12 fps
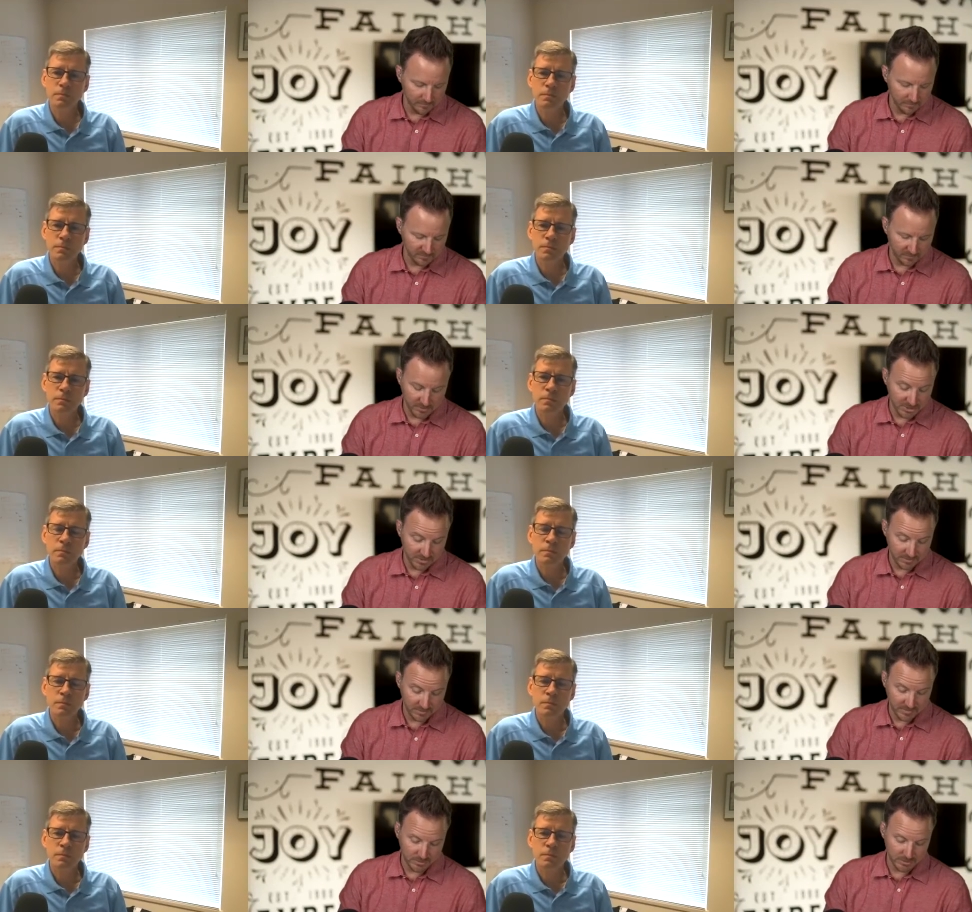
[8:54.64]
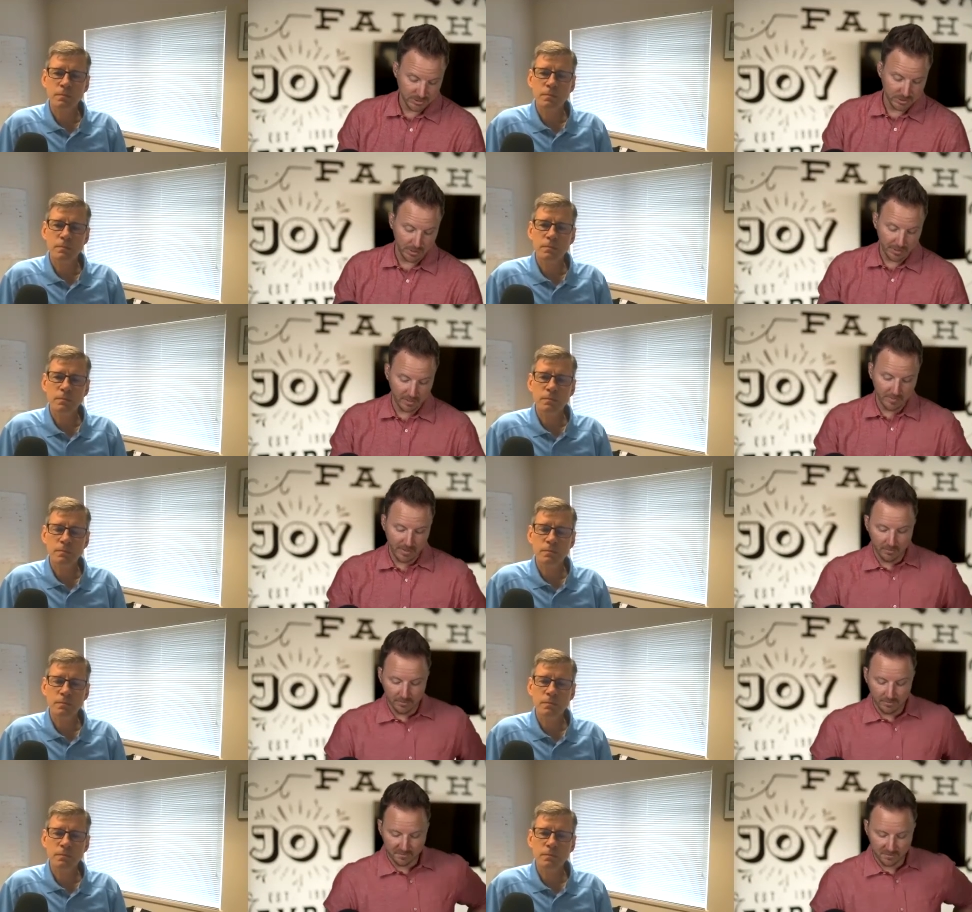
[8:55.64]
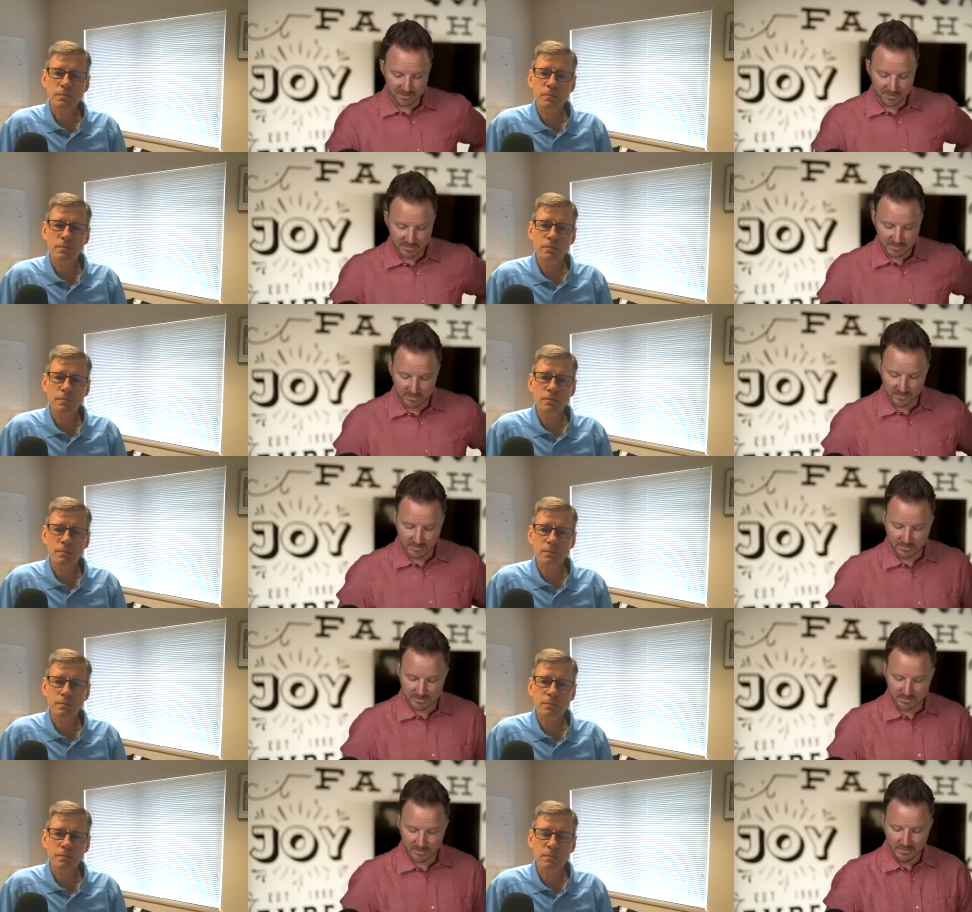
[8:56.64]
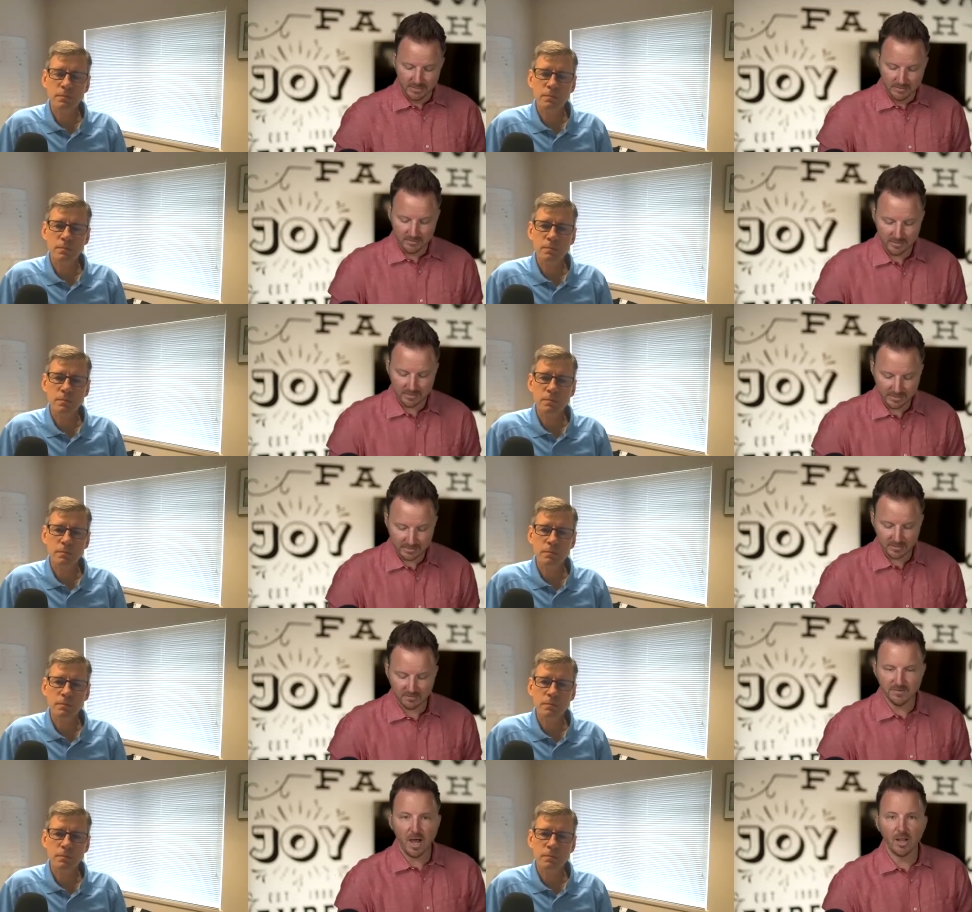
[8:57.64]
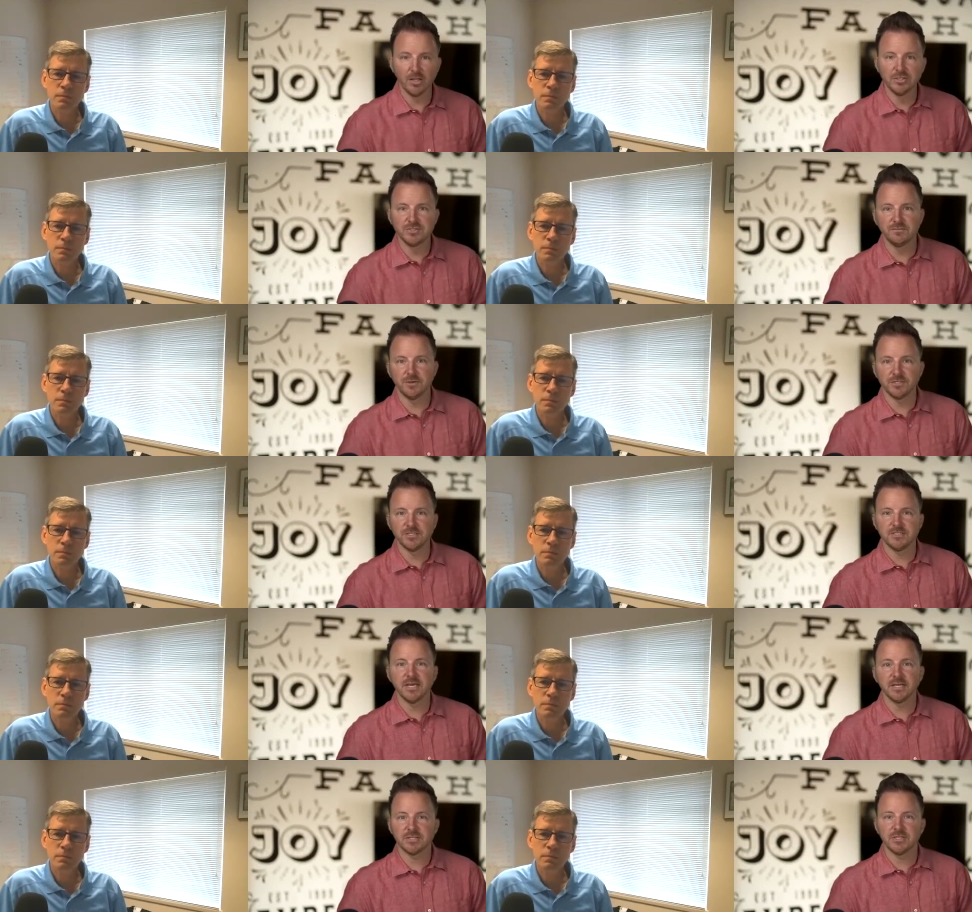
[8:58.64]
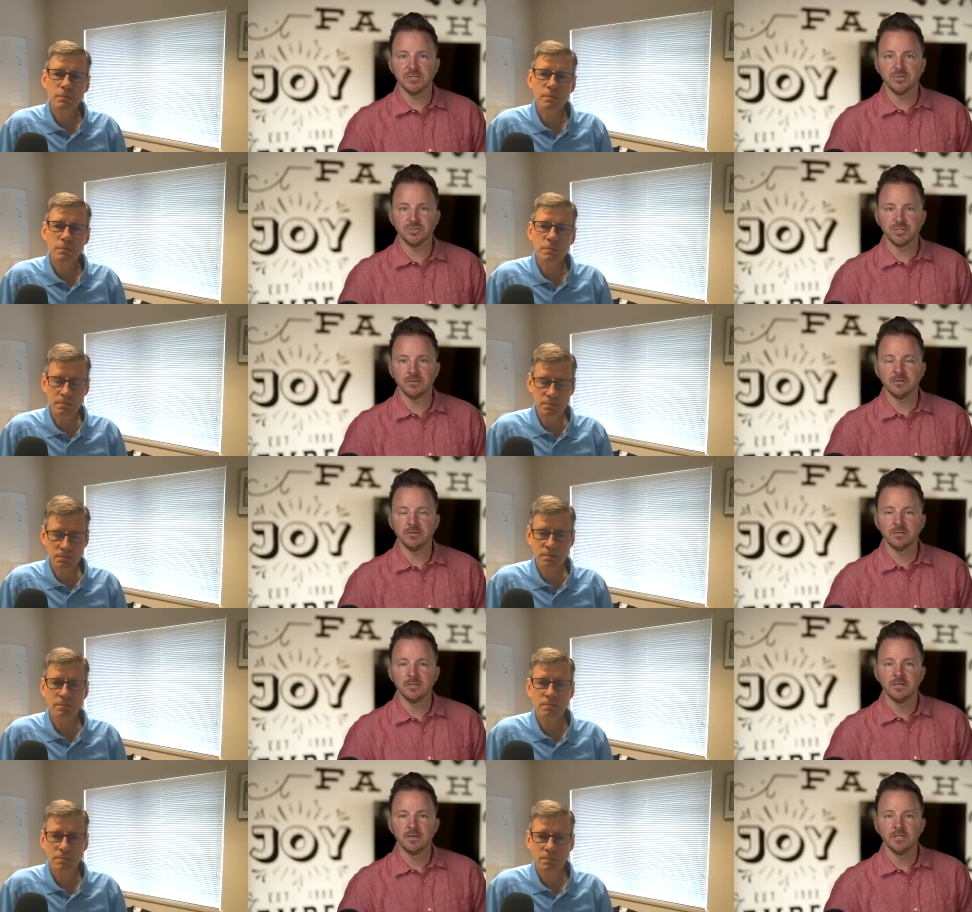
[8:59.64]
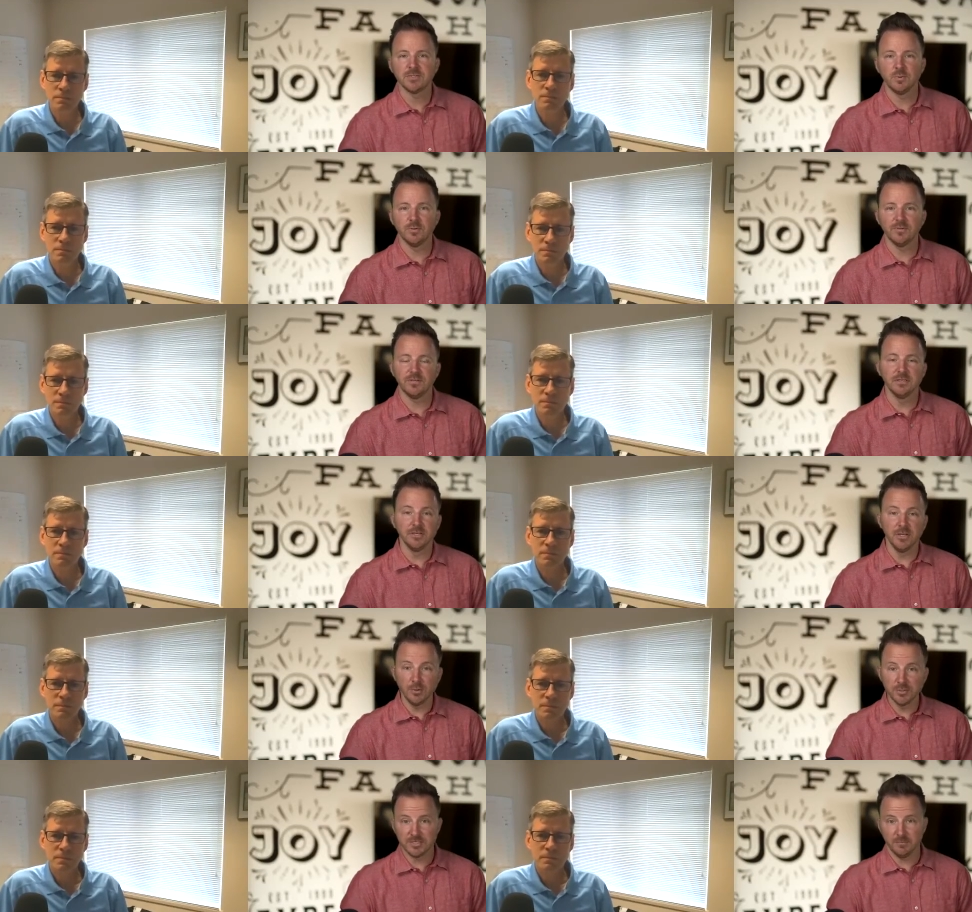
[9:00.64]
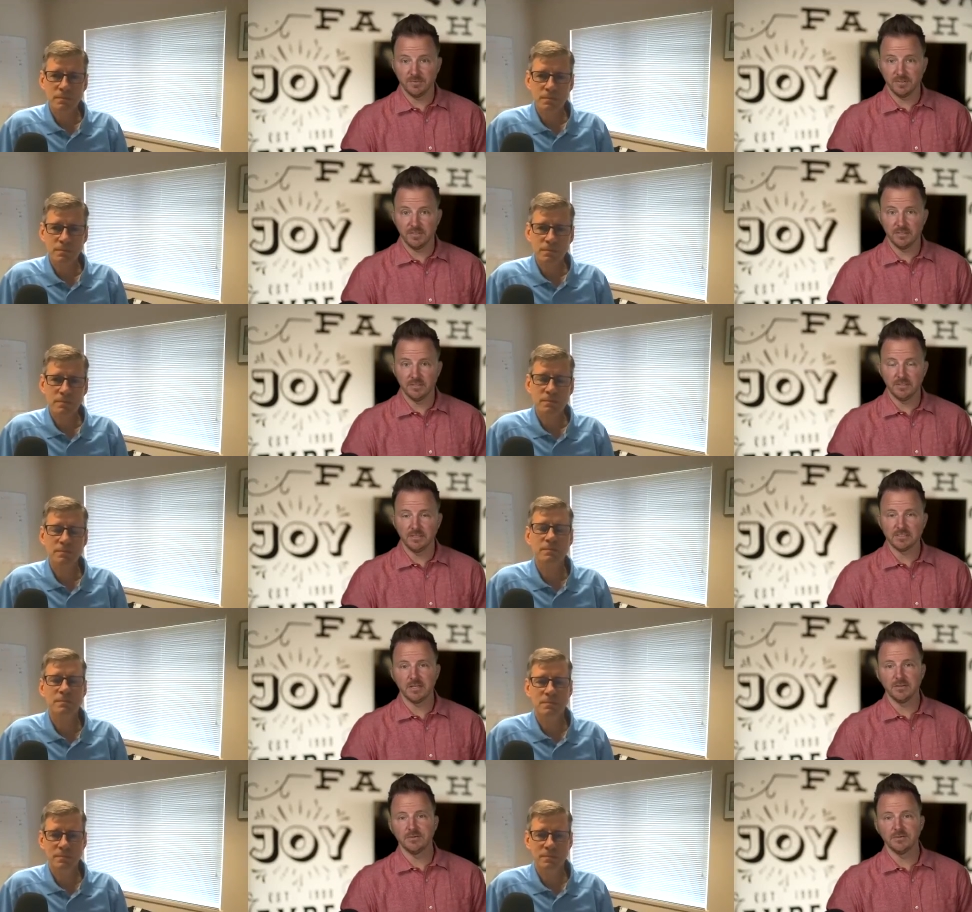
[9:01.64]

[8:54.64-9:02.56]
Speaker 1: from just the things you're just talking about. The first is the idea of knowledge versus execution. Mm-hmm one thing to know something, it's another to